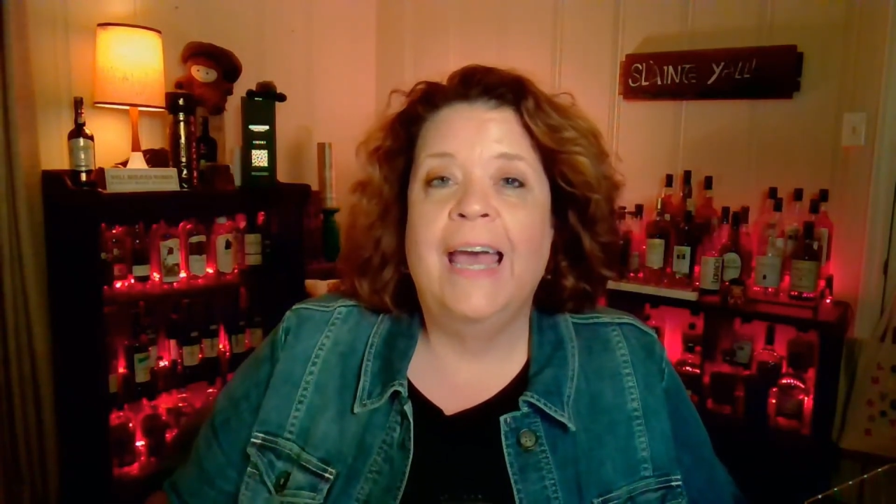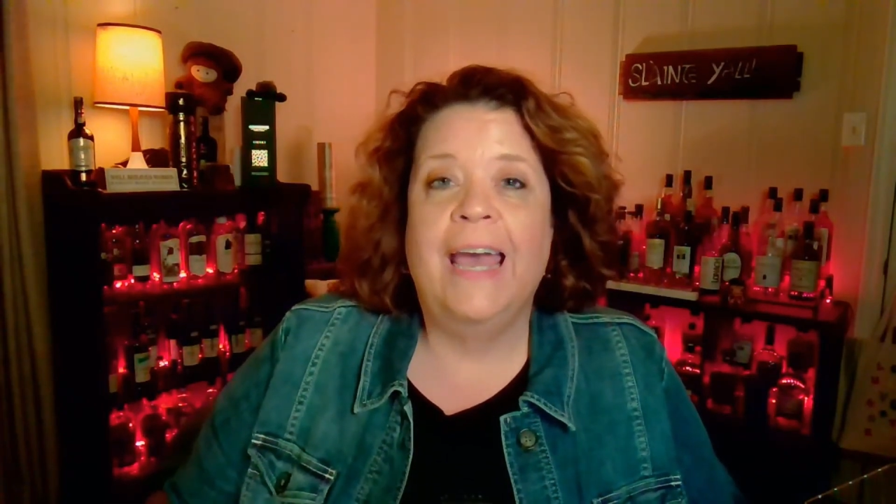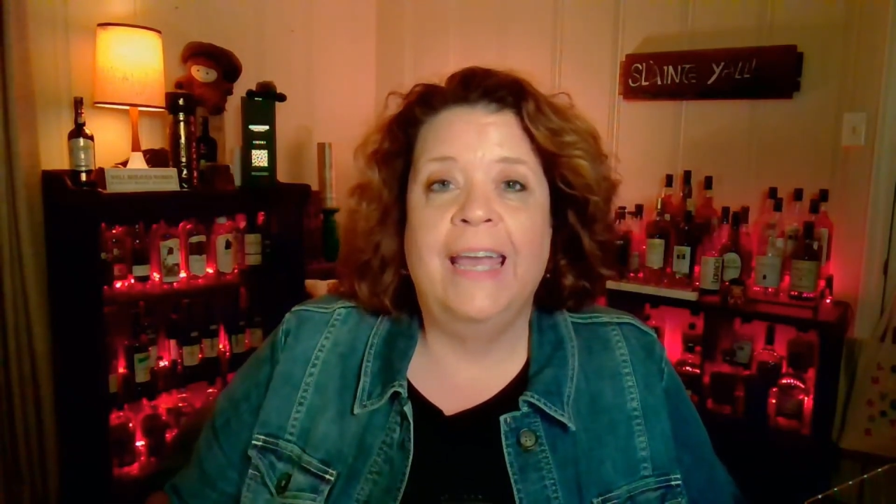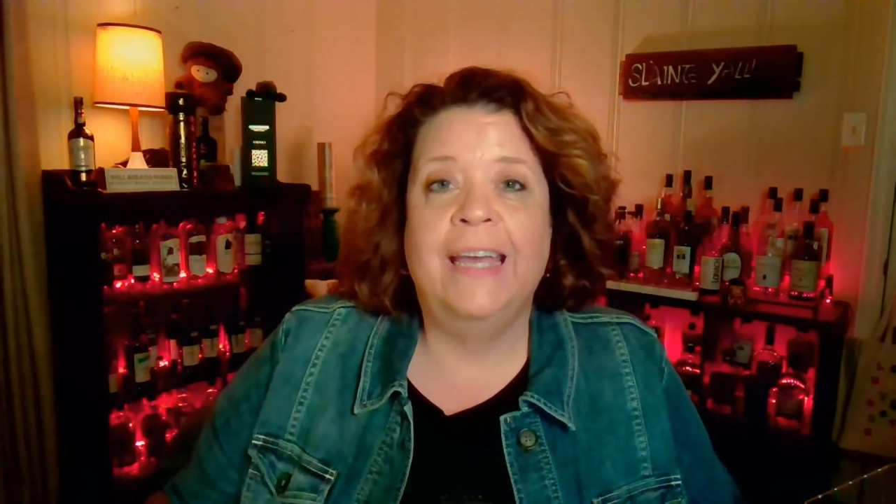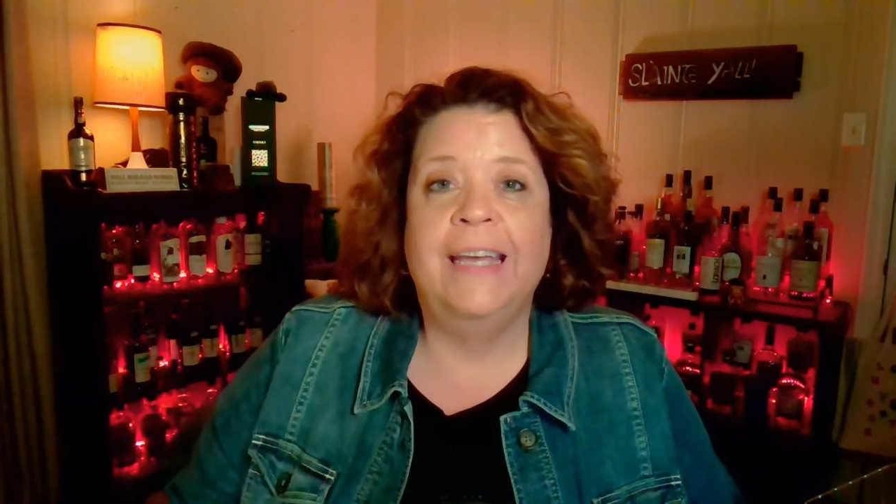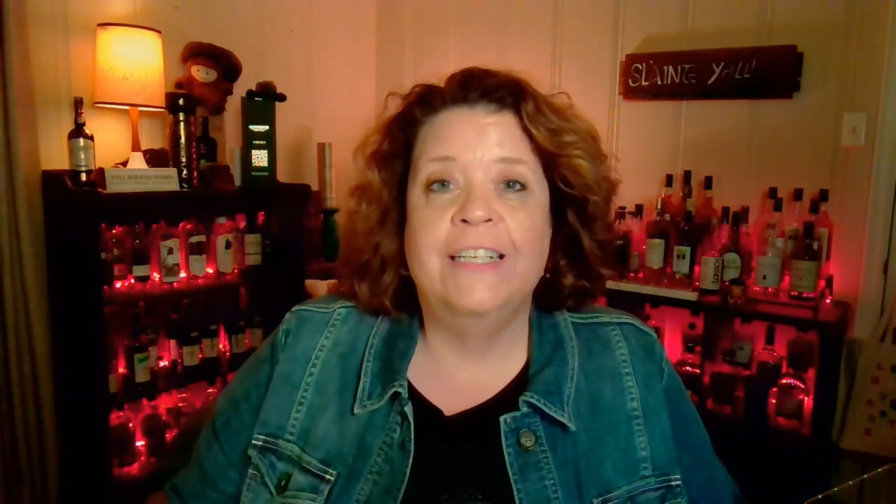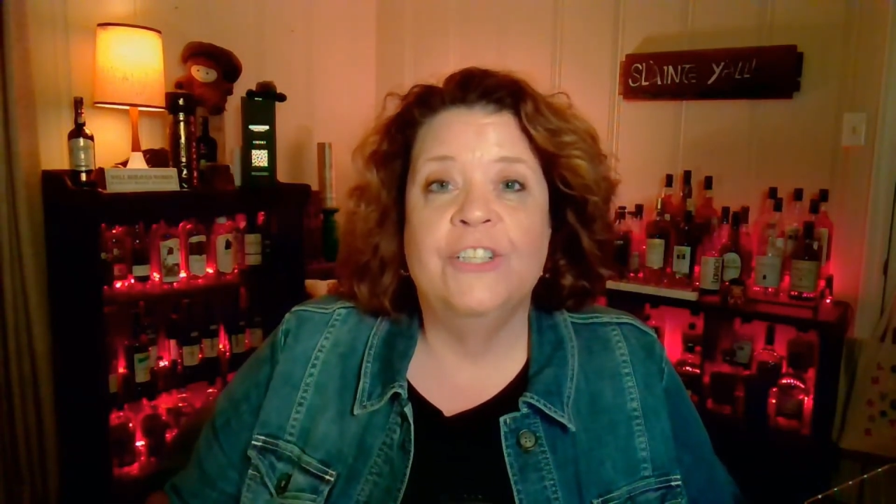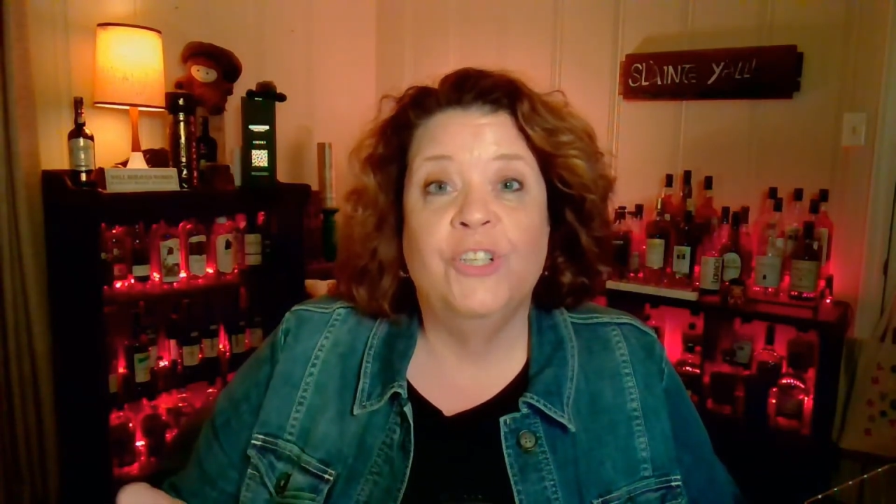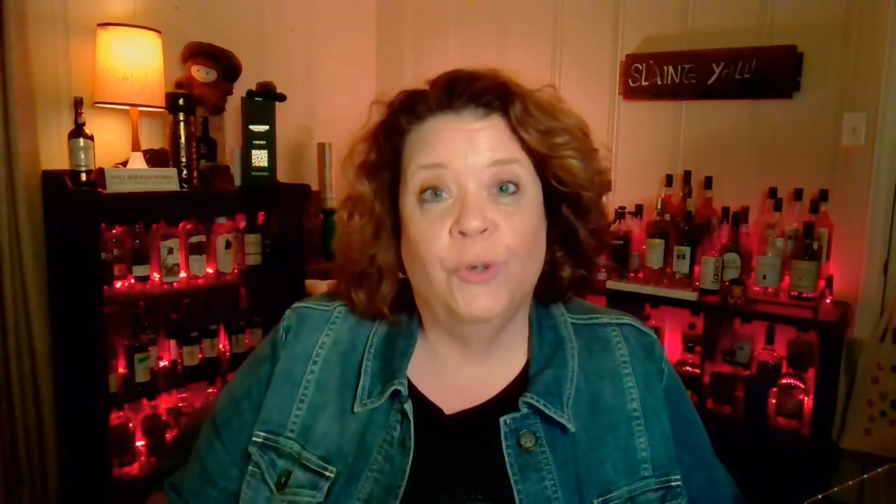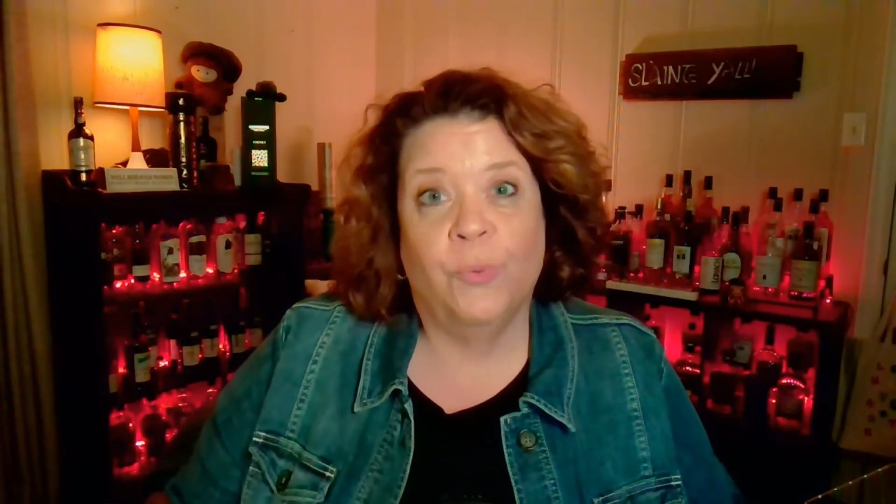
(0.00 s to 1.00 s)
and
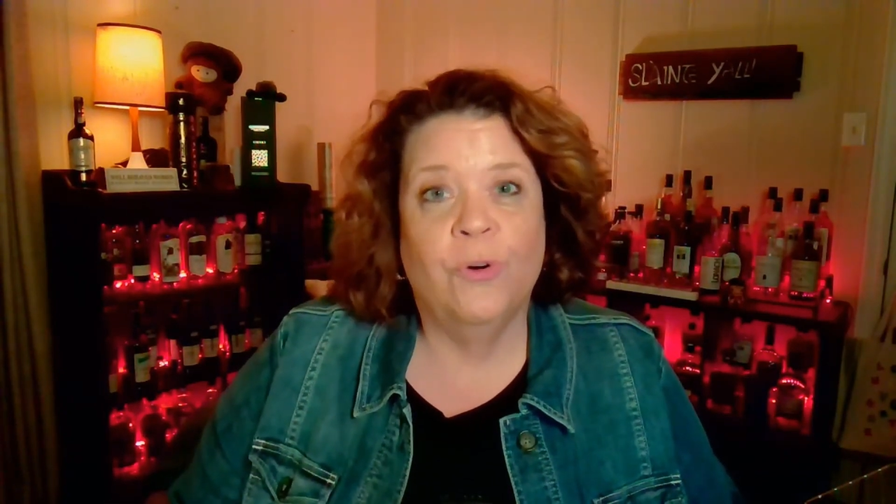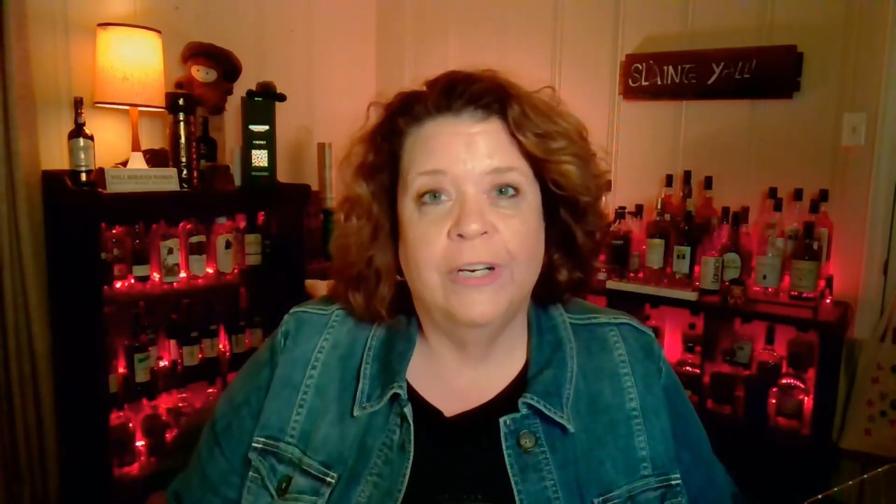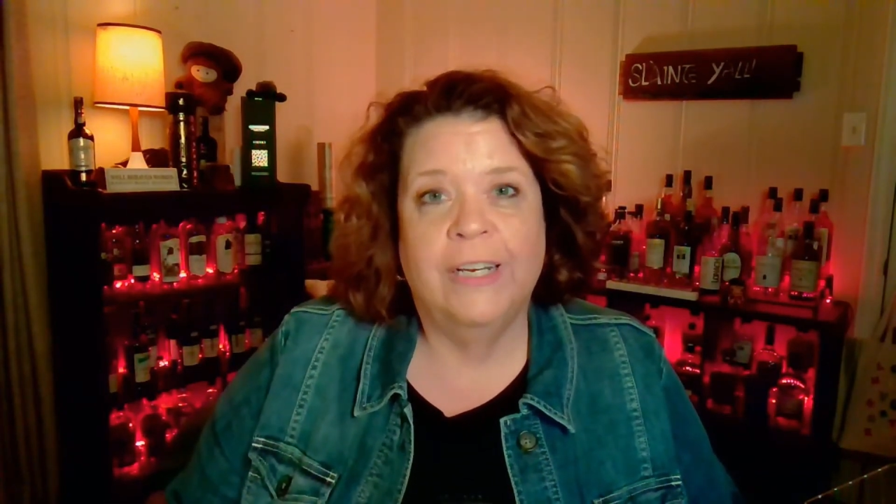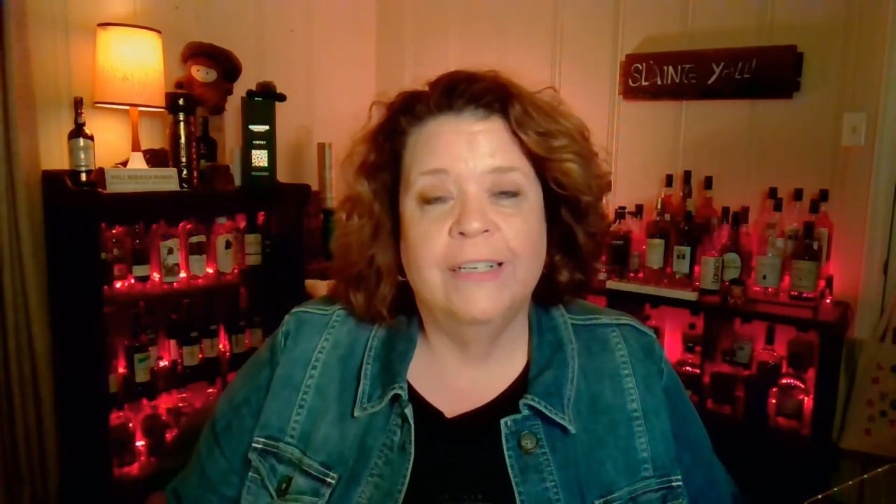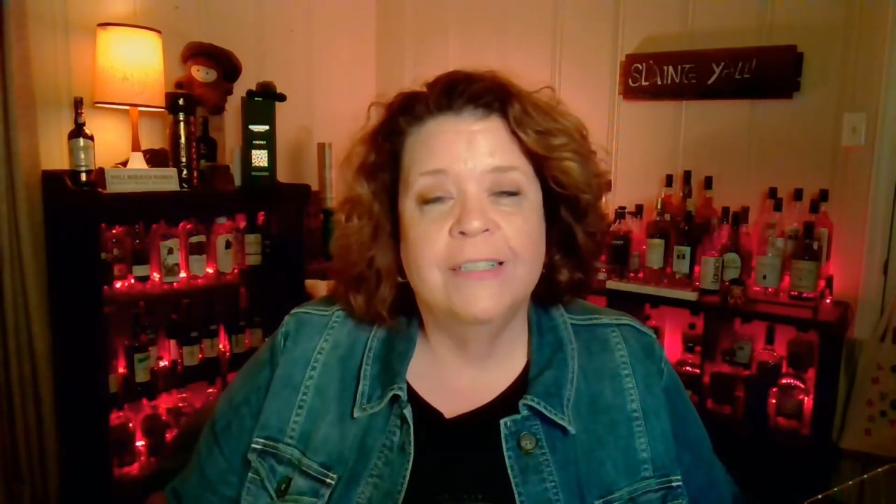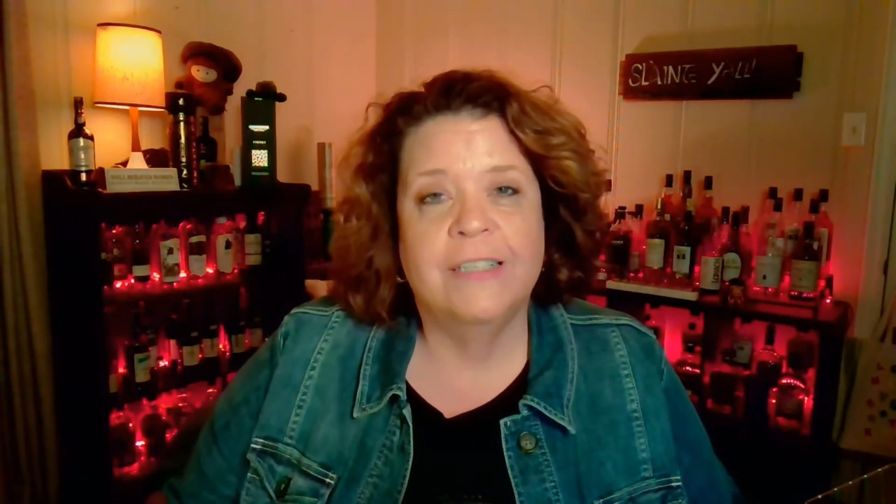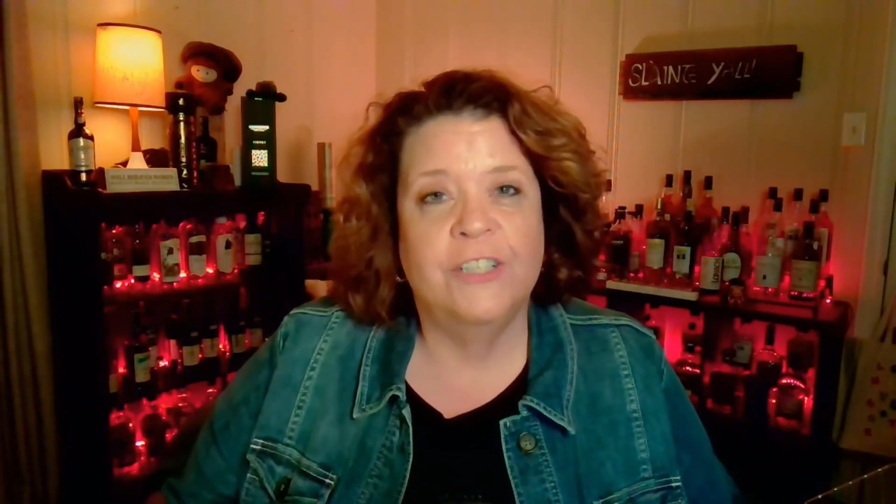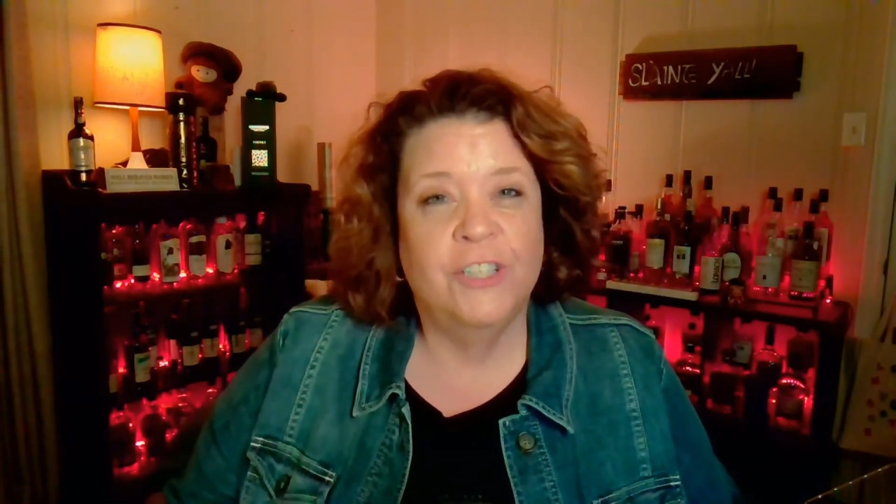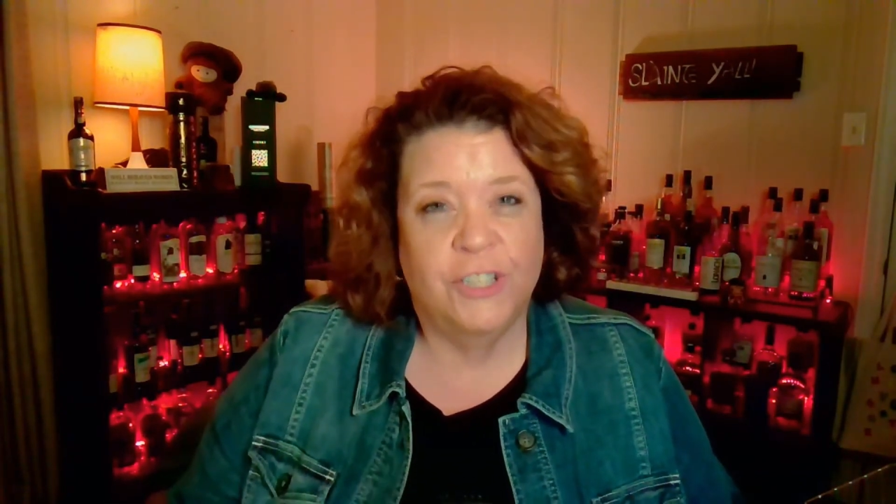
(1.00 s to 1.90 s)
you're wanting to